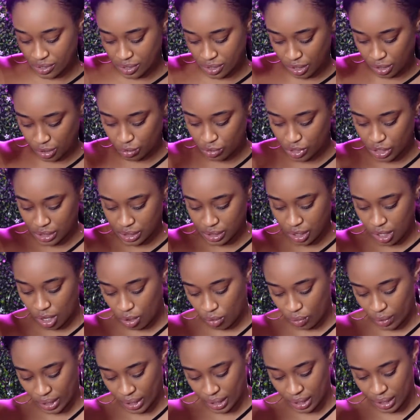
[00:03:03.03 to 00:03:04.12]
So you just
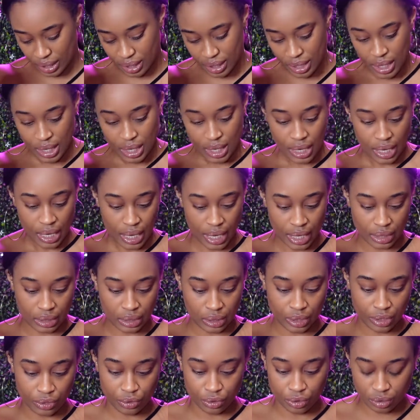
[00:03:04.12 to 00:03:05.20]
go in and
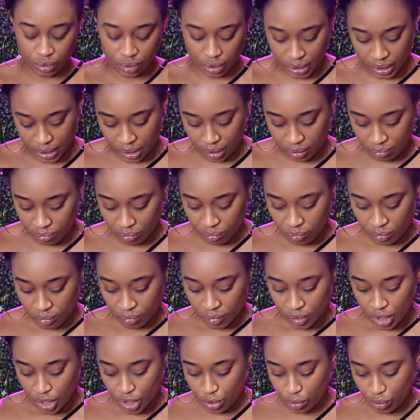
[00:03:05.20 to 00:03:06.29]
literally
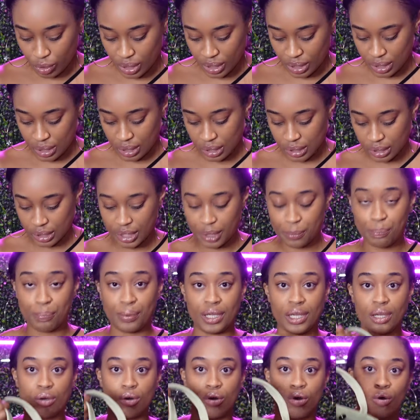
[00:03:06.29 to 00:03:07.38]
you can clip
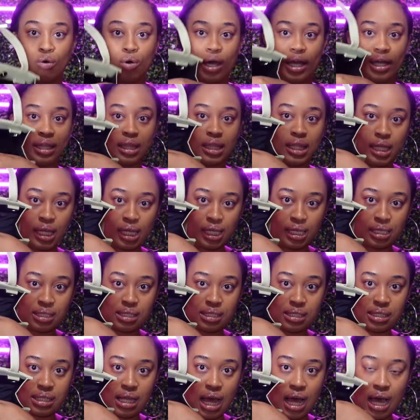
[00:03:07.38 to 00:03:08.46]
it on the
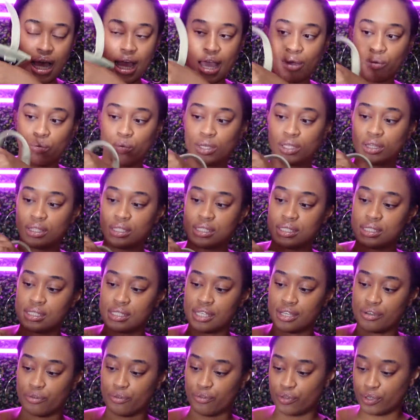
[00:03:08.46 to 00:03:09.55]
inside with the
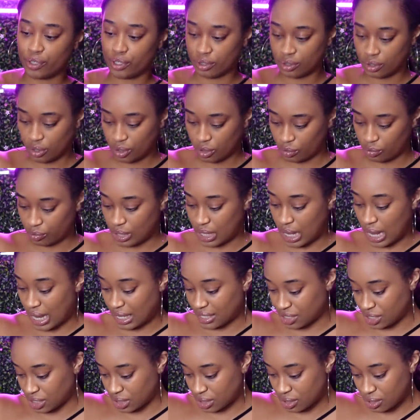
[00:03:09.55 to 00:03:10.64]
silver little
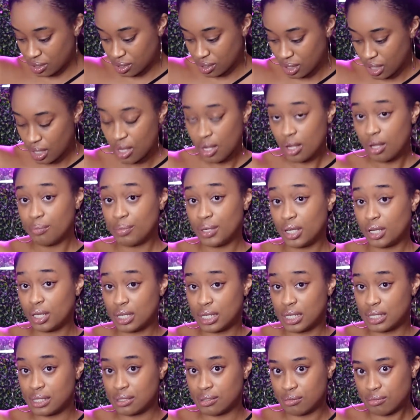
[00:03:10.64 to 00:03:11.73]
notches,
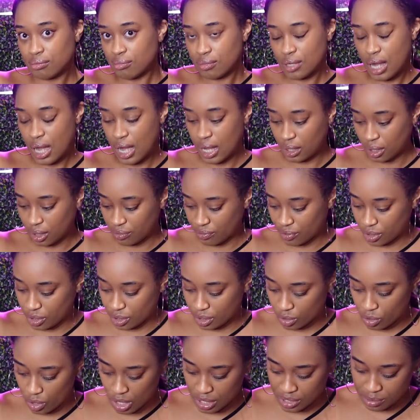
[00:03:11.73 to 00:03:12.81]
because I love a
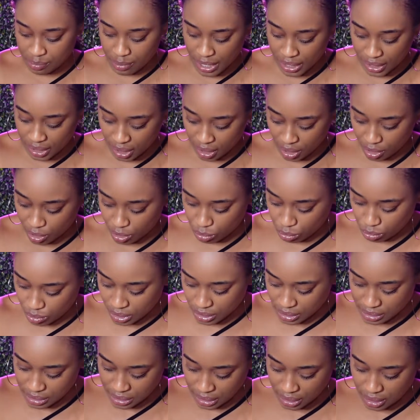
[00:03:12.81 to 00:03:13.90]
good crossbody, and who
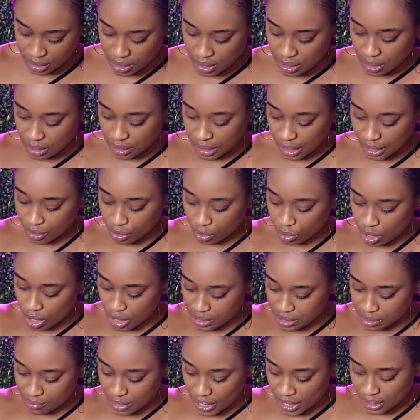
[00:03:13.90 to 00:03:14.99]
doesn't like a
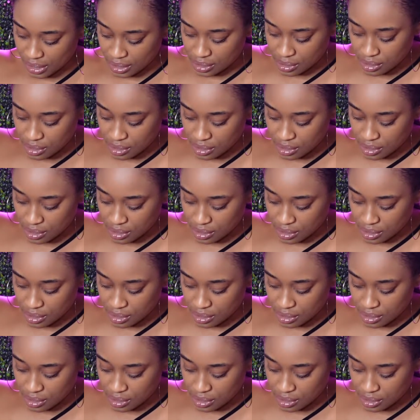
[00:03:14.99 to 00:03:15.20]
crossbody?